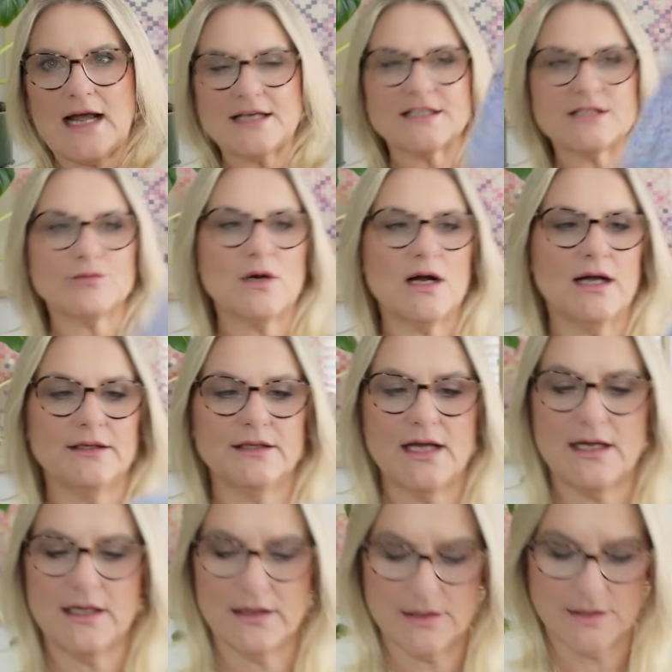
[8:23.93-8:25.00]
81,
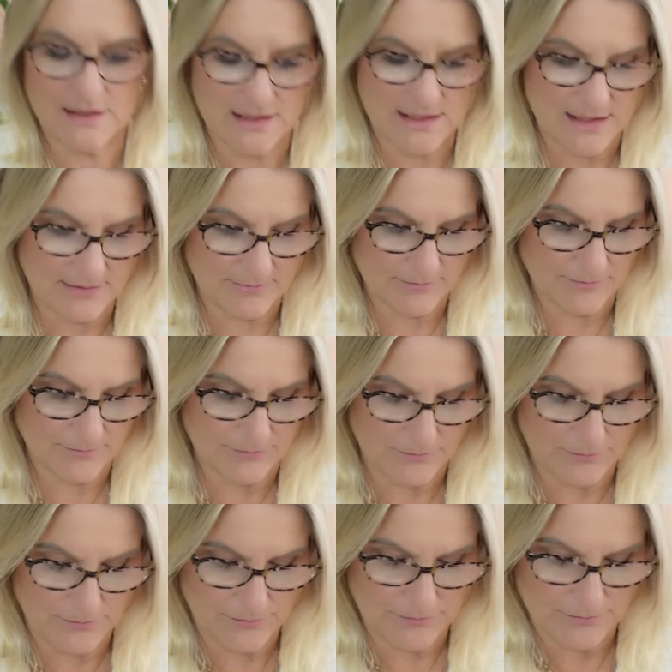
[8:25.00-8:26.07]
and in the
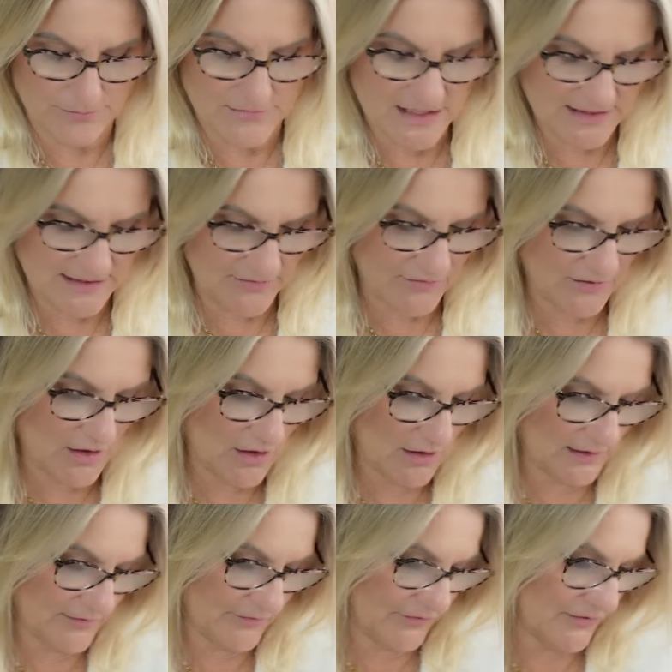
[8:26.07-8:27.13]
Knitting for
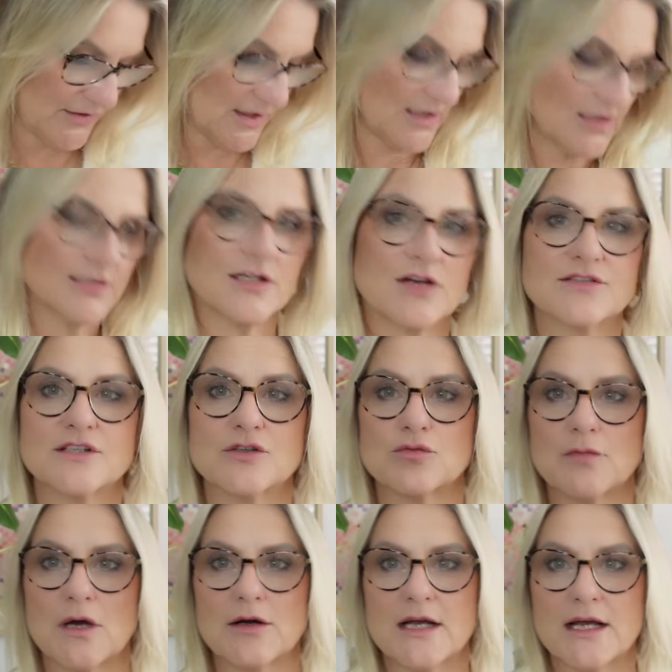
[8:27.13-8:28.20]
Olive Soft Silk
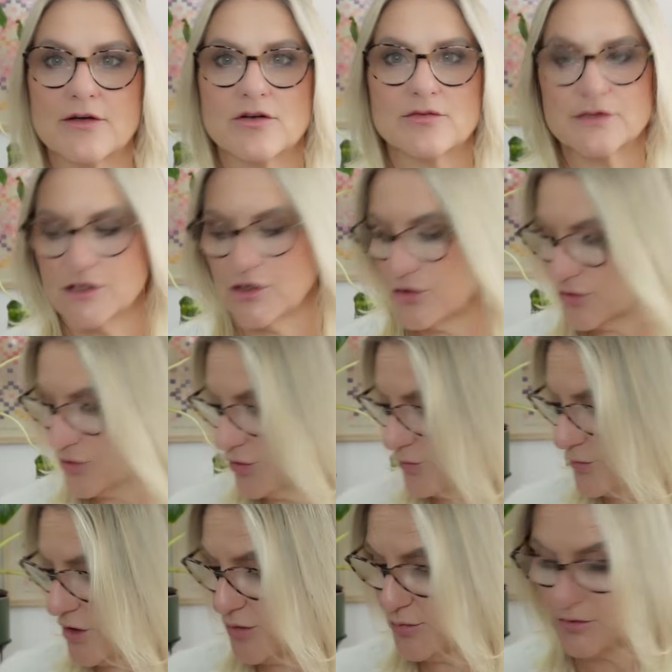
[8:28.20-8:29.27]
Mohair, it was Unicorn
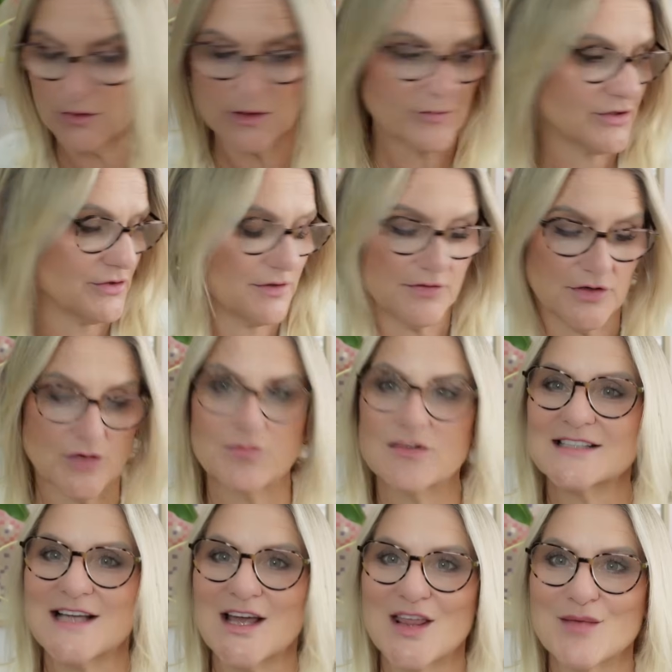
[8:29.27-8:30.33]
Purple. I'm sure you've heard me
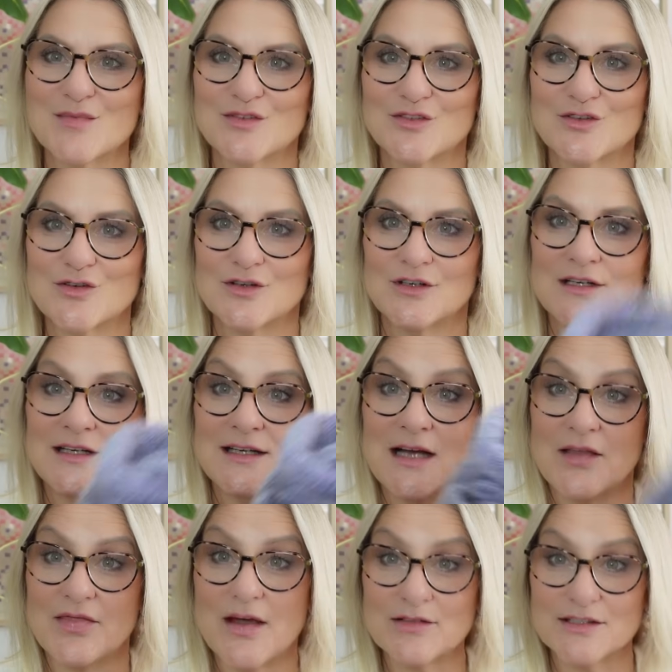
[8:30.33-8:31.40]
say that before.
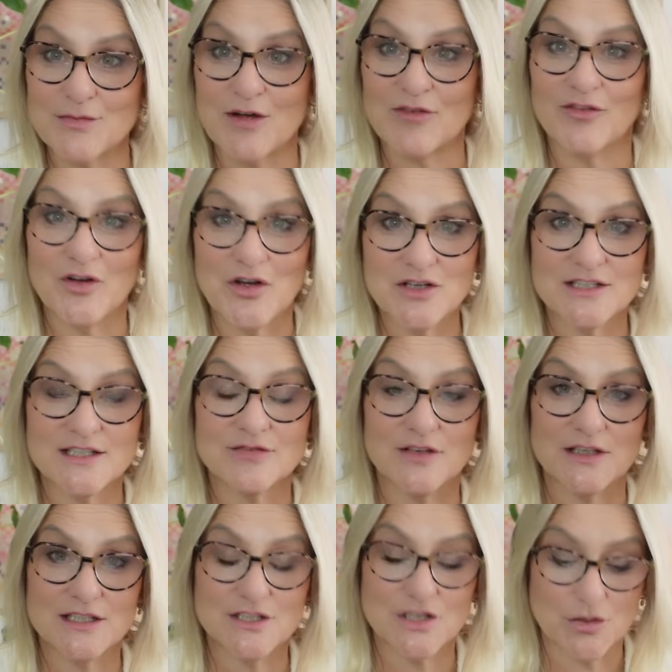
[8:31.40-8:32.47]
And that was my first
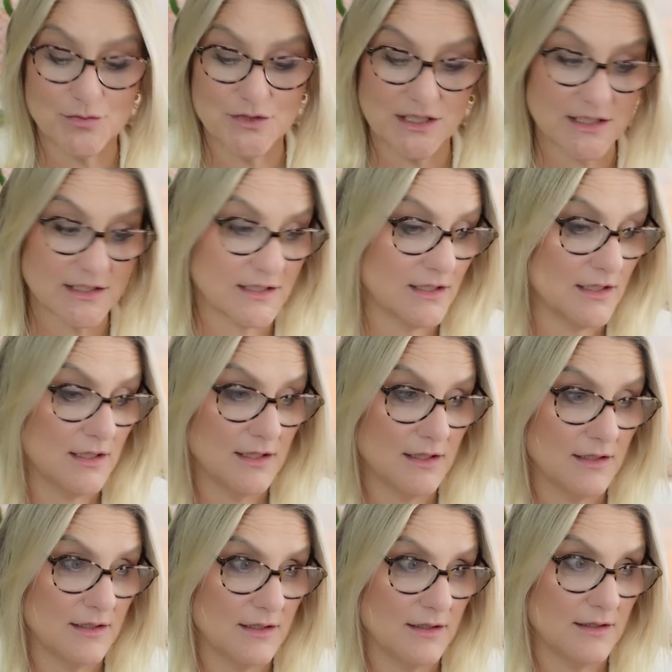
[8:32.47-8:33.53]
finished object.
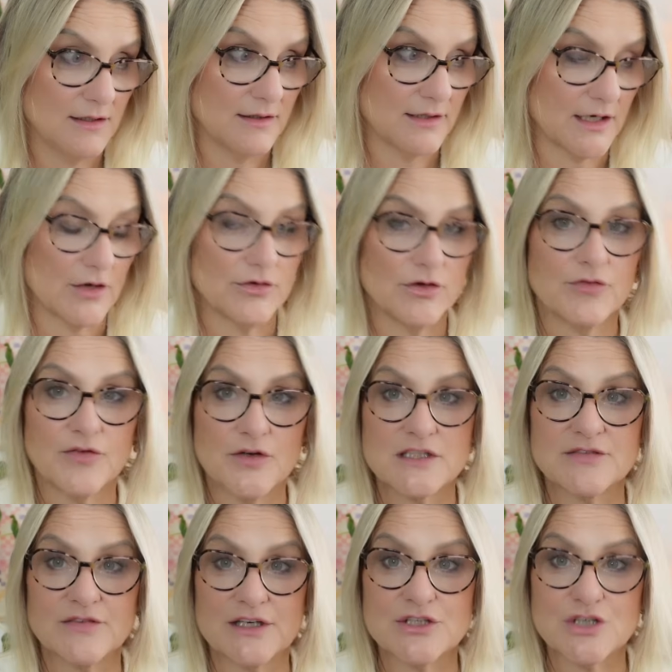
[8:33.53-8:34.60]
No, not
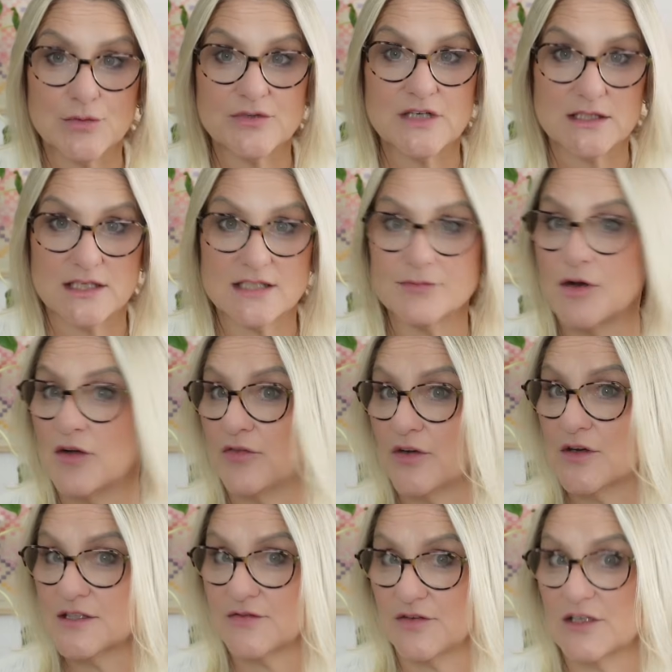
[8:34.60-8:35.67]
first finished object, that's my
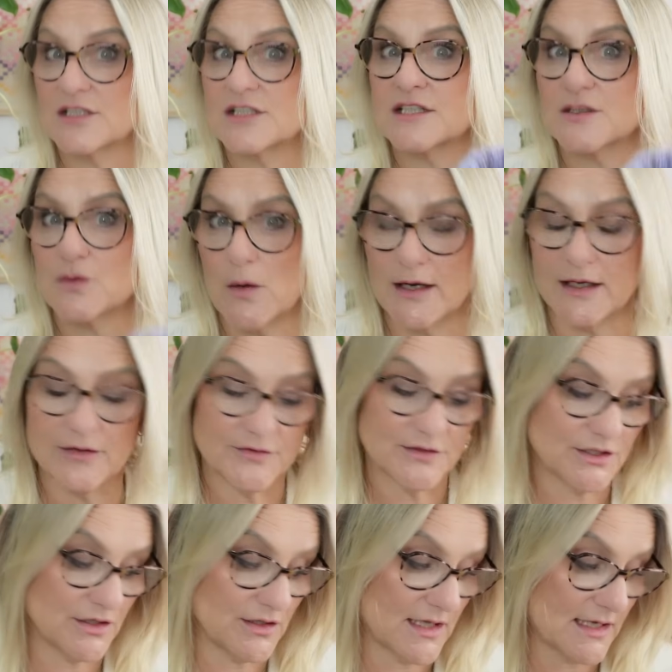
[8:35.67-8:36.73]
first finished sweater for
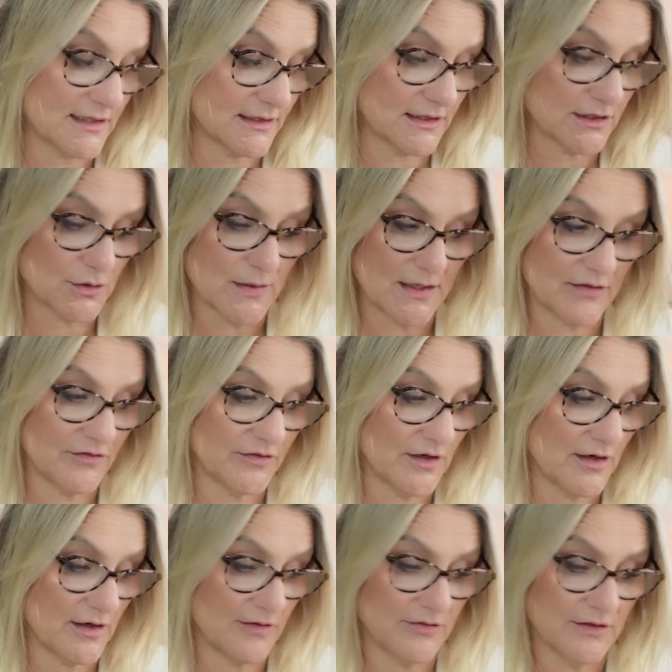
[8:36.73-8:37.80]

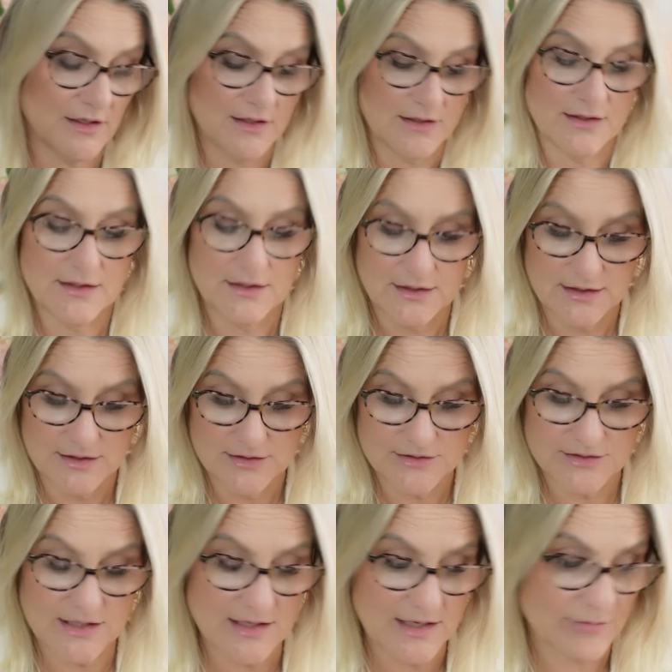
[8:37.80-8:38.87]
2025.
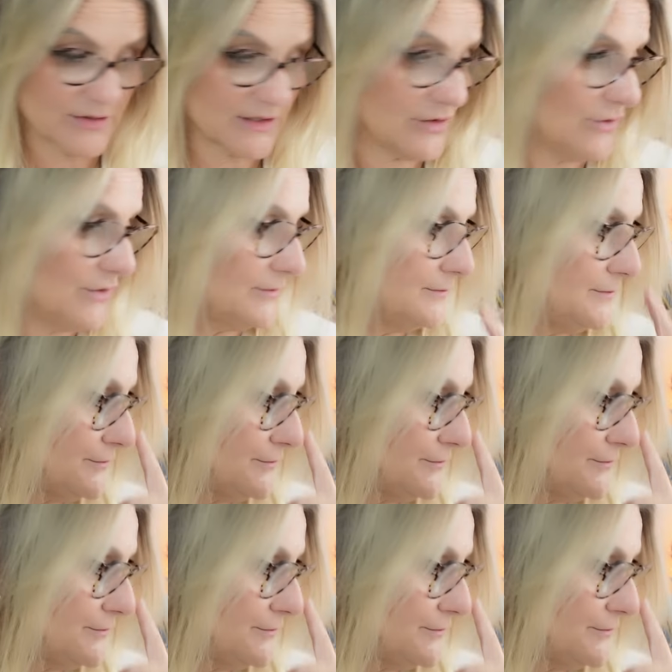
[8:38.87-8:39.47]
So that was good.